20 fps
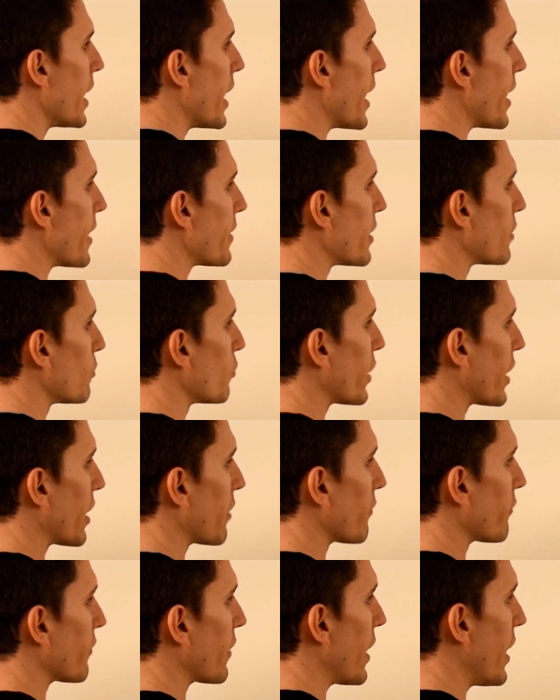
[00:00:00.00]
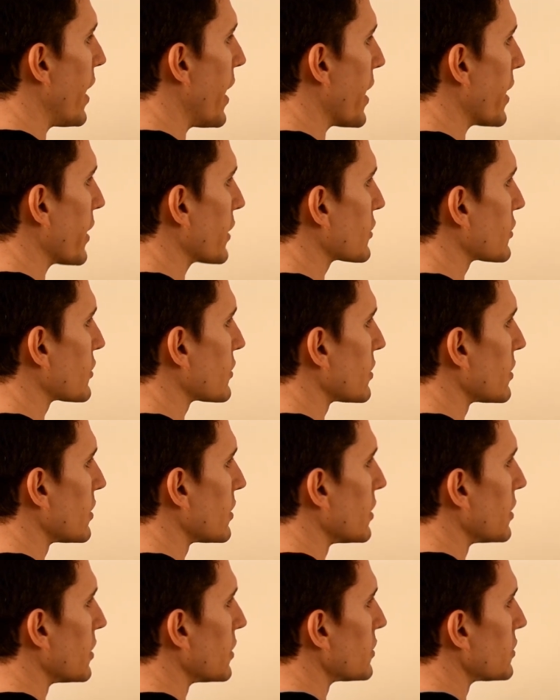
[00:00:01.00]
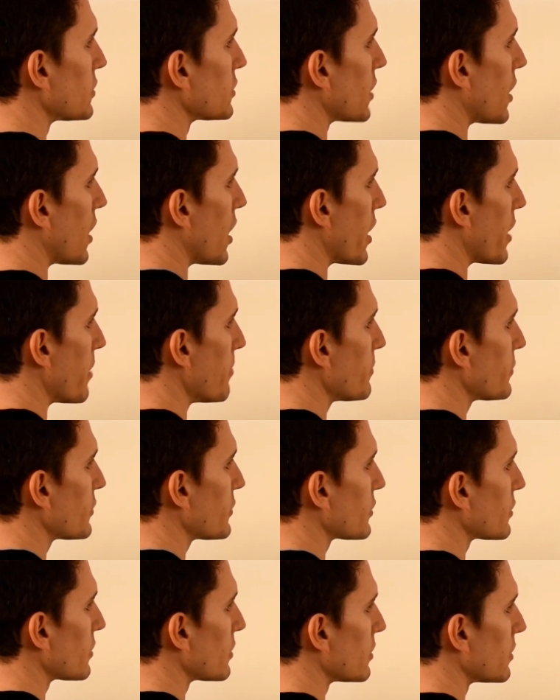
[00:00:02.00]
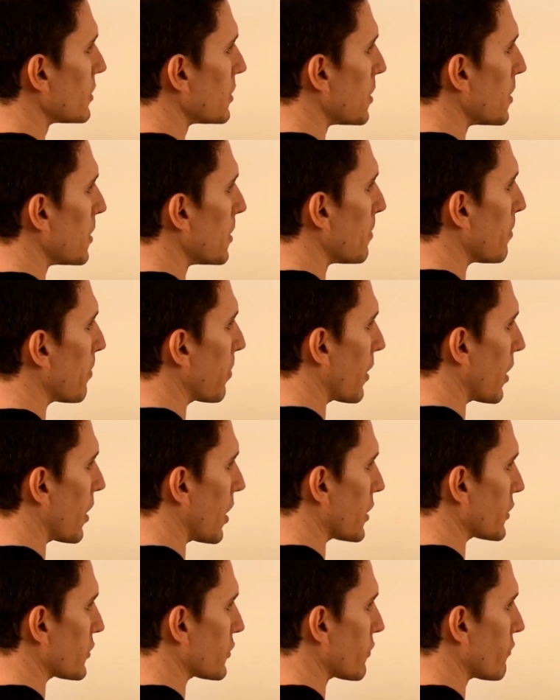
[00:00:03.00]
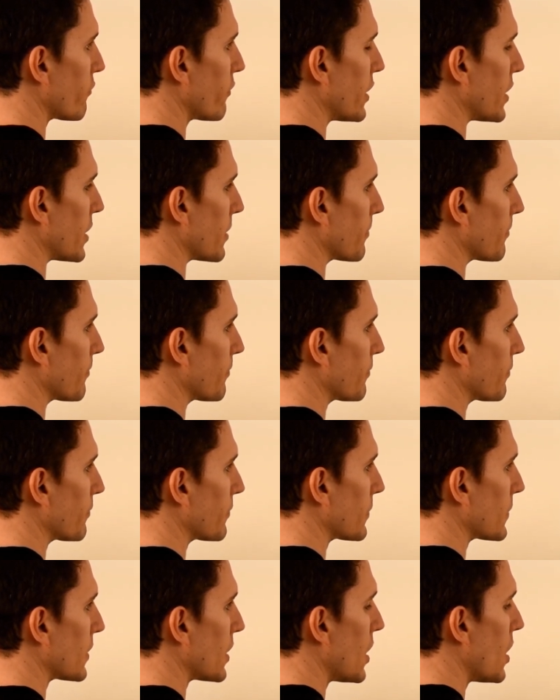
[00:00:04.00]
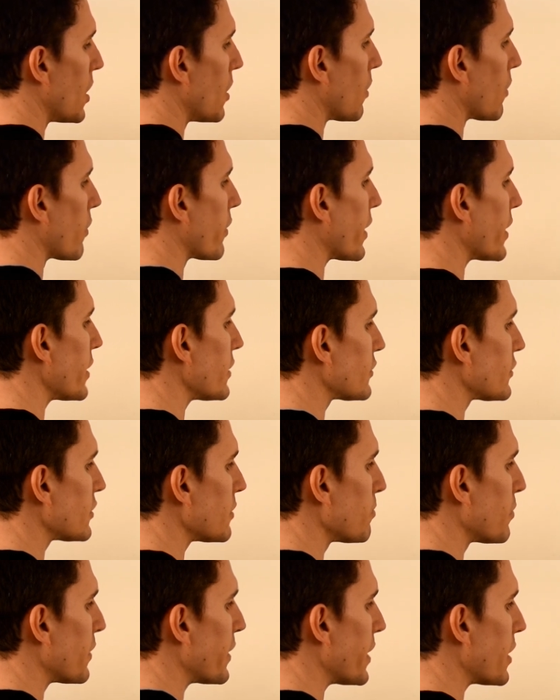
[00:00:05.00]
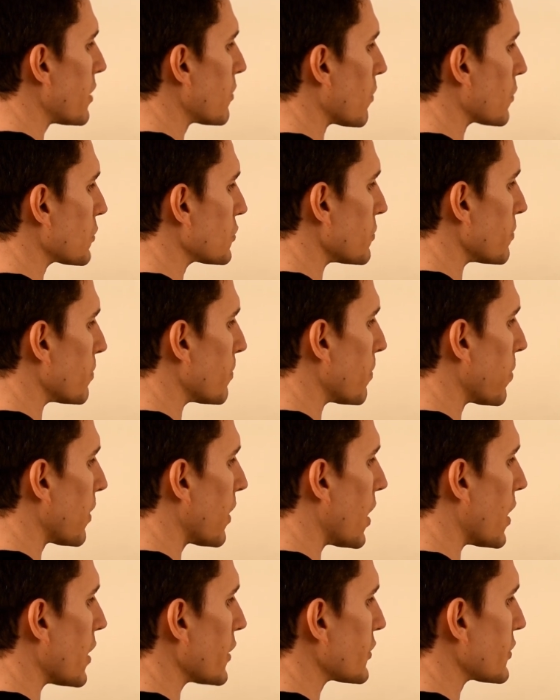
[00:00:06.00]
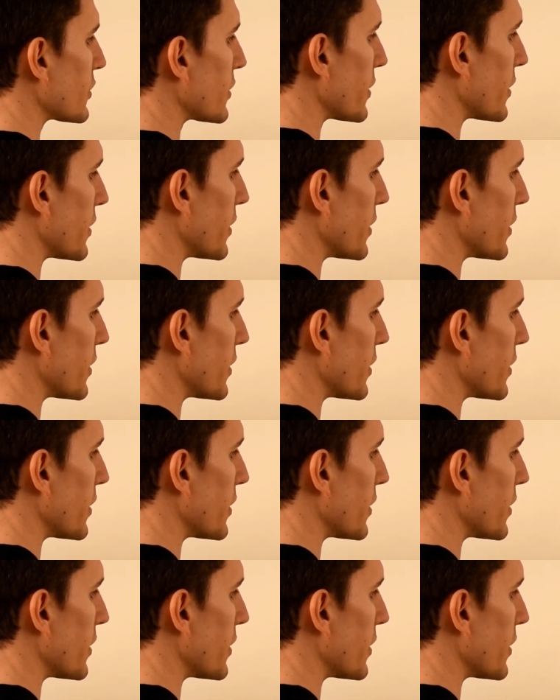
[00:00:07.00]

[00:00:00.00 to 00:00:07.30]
And then we have x times plus 3. That is simply equal to plus